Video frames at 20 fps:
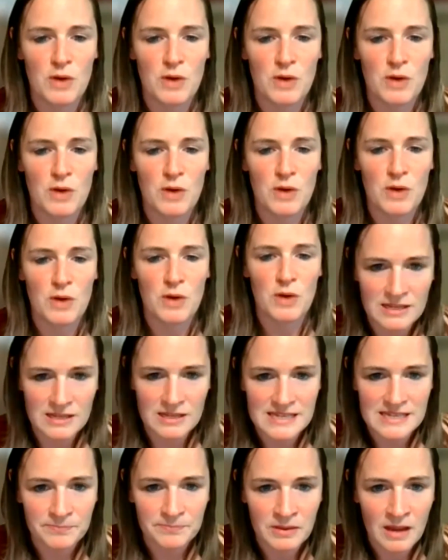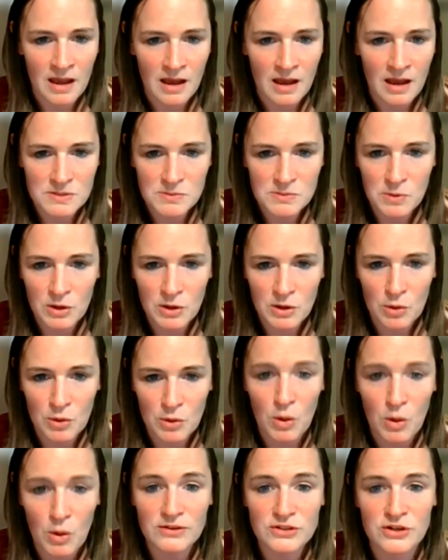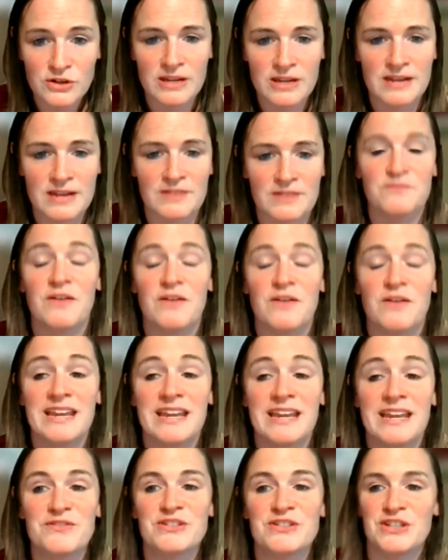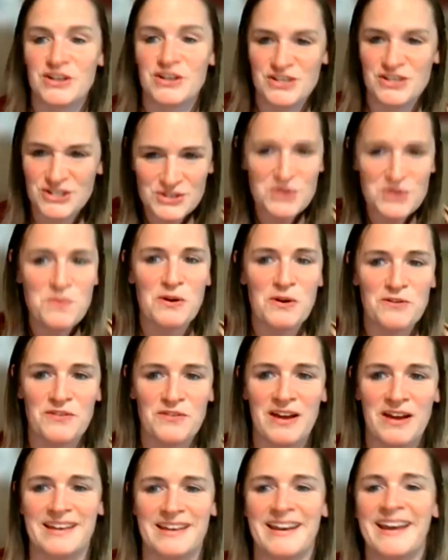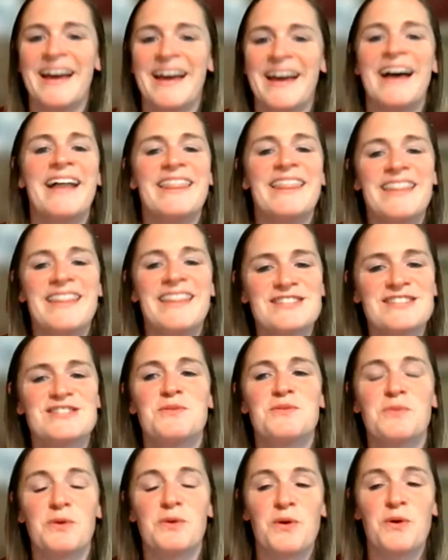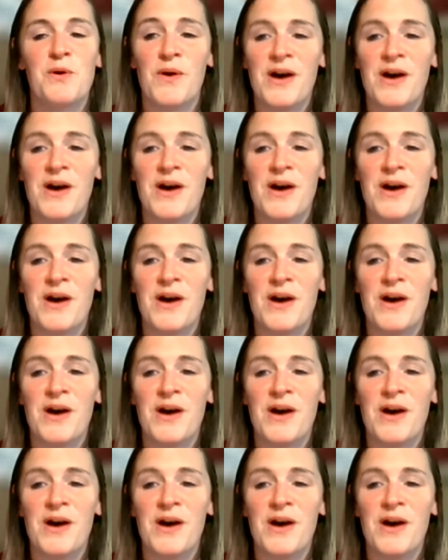Ooh, I am smoking. Let's see. I'm smoking a wild turkey, inviting friends. Super fun.